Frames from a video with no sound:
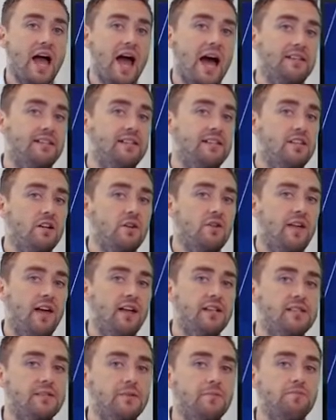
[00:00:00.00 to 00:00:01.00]
And to do
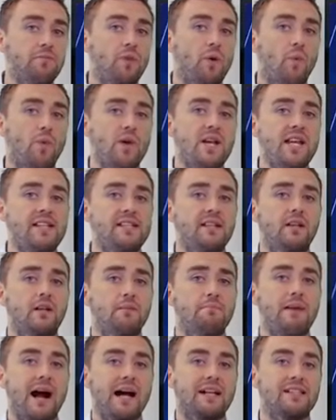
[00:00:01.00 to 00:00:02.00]
this, we need to
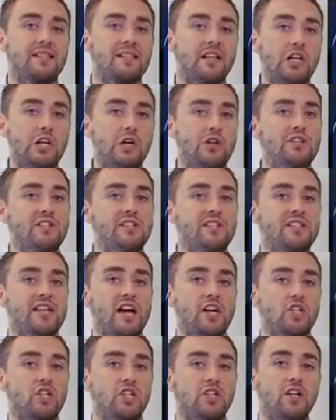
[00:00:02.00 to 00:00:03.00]
come back to the London
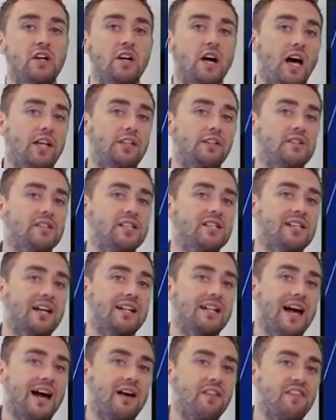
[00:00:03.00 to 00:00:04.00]
session and
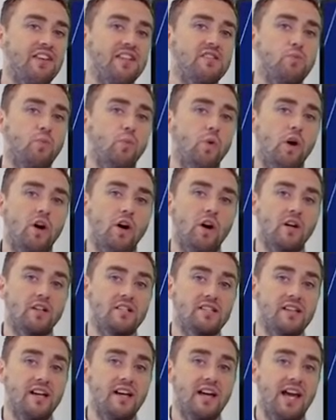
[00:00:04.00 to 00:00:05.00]
understand how this
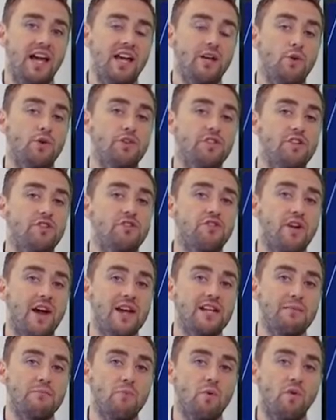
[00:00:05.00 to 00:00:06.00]
works in order to
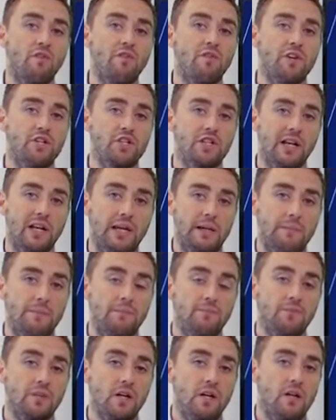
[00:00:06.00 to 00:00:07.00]
trade it more efficiently.
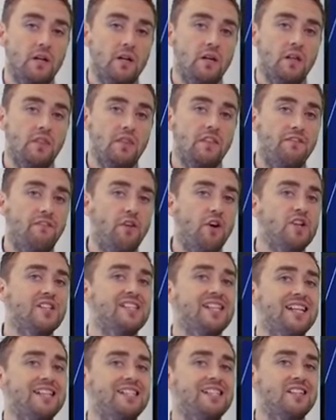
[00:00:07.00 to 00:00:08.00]
The
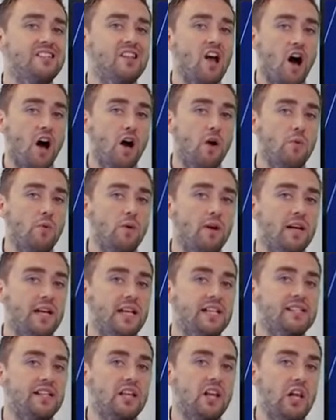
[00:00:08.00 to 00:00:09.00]
first thing to know
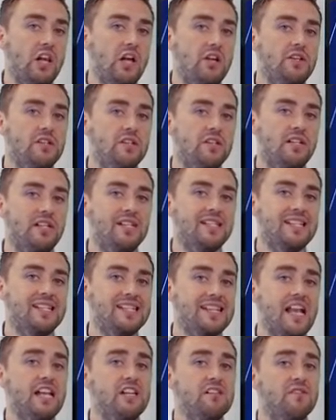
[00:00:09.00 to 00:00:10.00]
is that London is the
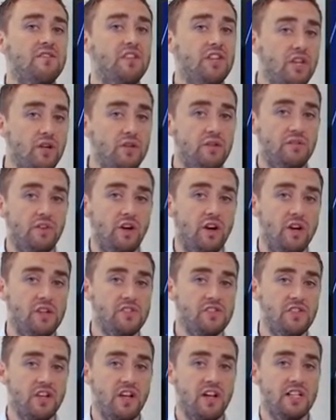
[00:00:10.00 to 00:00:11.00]
centre of the
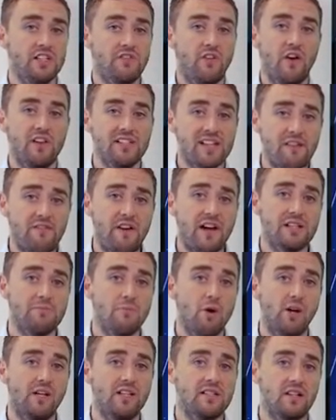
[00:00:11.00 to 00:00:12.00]
universe as far as FX
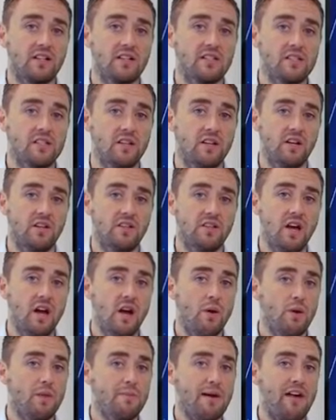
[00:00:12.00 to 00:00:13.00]
markets are concerned,
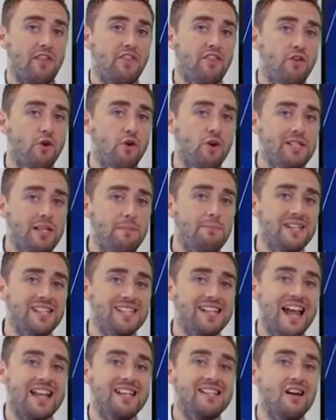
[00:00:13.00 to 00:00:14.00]
with about
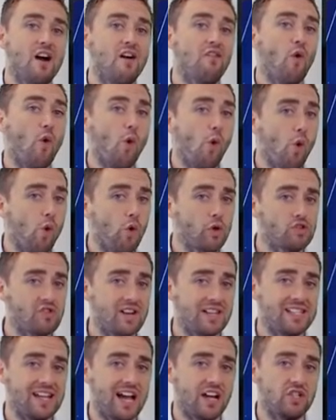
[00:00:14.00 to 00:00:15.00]
30% of all
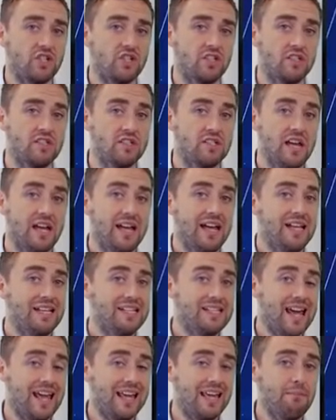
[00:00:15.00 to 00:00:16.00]
transactions
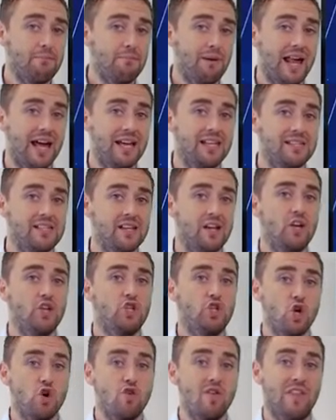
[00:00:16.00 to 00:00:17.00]
taking place
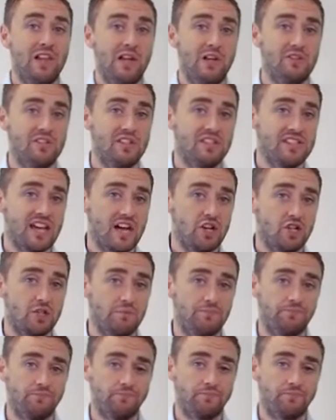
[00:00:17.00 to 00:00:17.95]
during the London session.